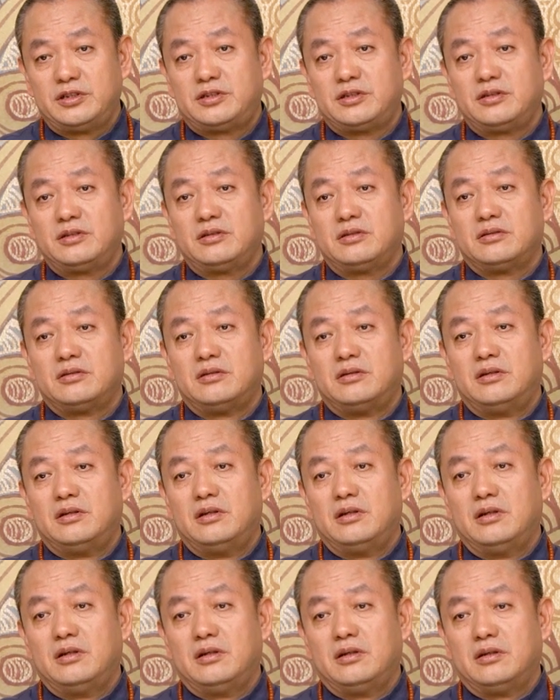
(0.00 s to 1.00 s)
The
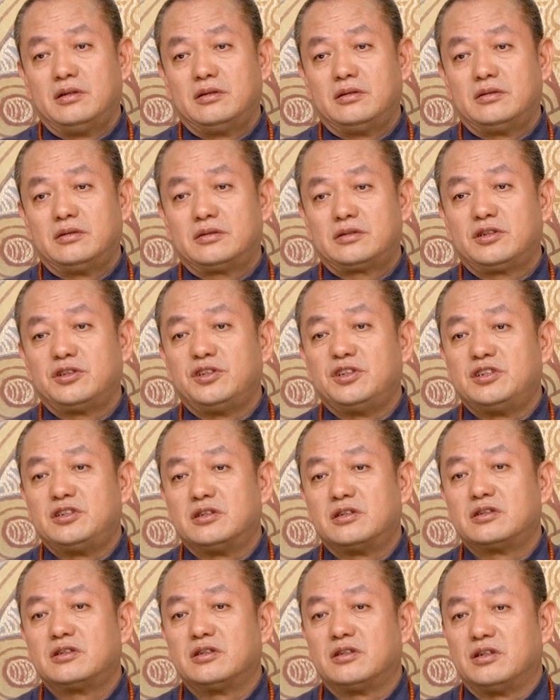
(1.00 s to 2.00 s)
greedy and deceptive
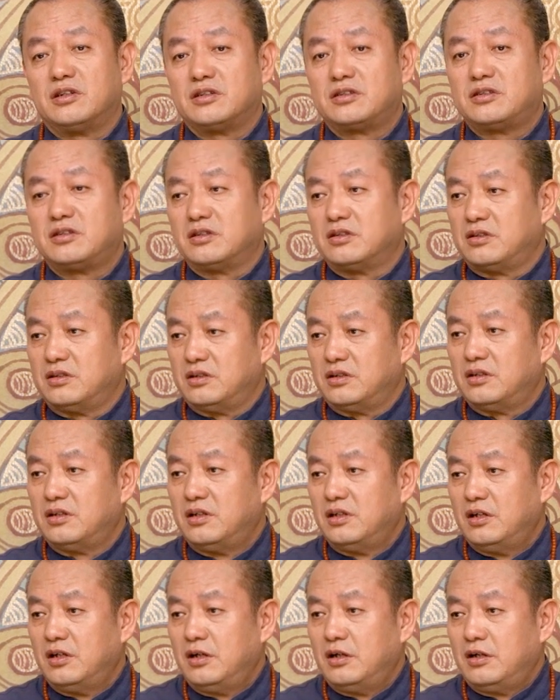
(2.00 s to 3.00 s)
thought of seeking
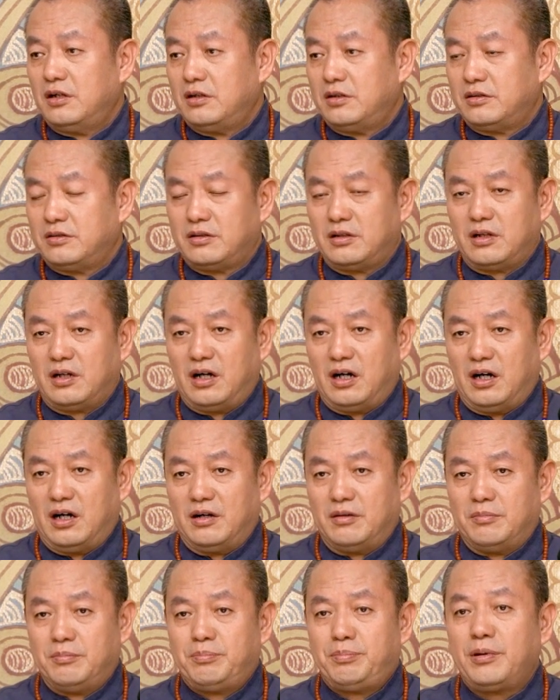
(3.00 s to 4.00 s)
effortless gain has
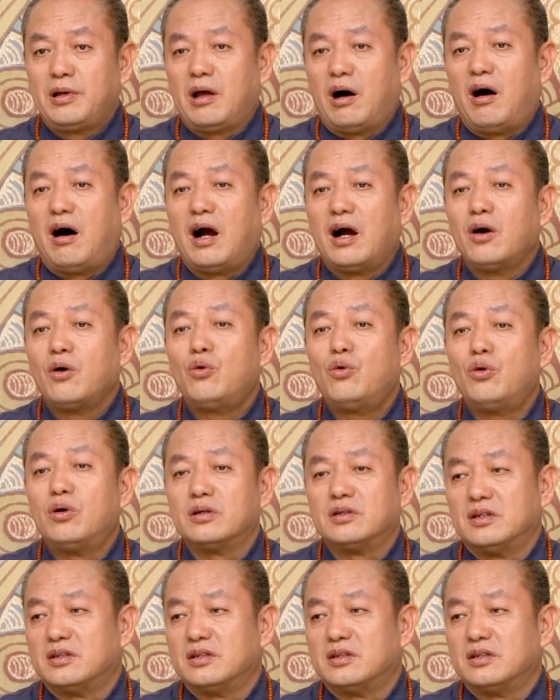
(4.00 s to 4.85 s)
already arisen.